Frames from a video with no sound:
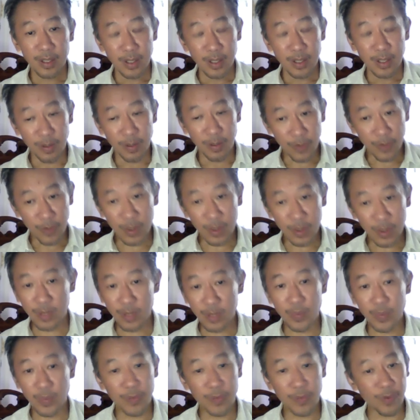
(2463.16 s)
Of
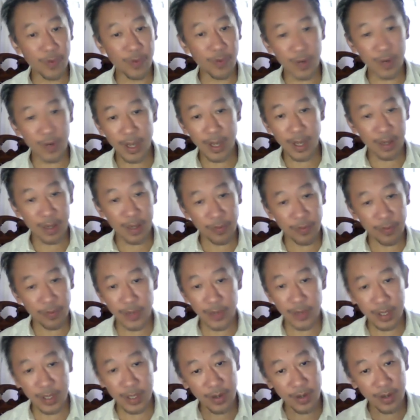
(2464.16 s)
course, before that, the
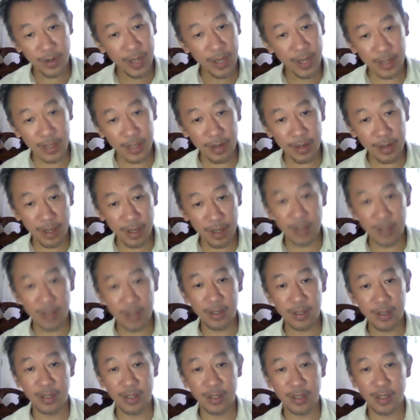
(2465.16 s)
first criteria
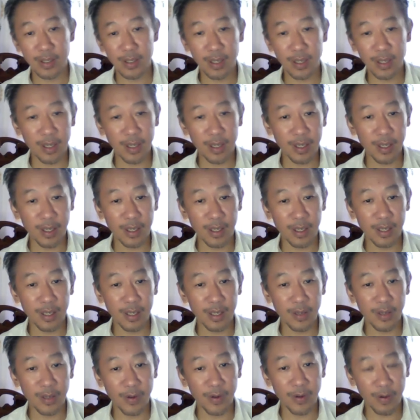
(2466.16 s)

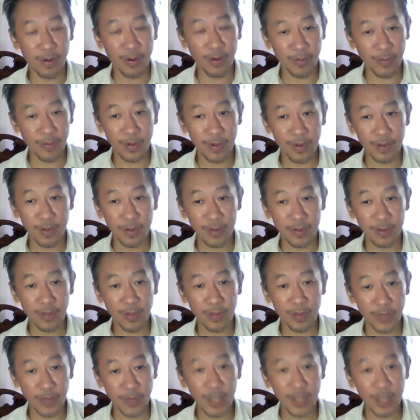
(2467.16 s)

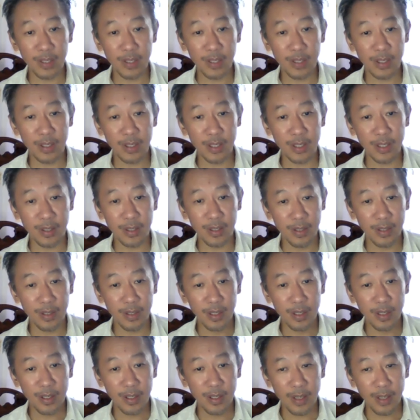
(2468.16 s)
of this is
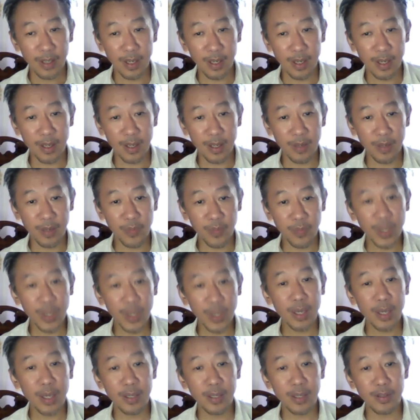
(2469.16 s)

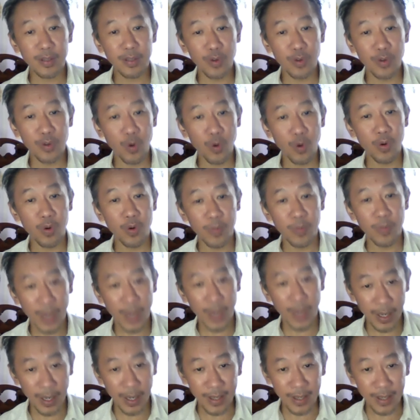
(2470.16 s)
being no
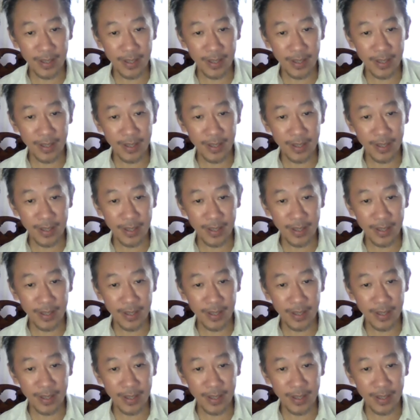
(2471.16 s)
mind.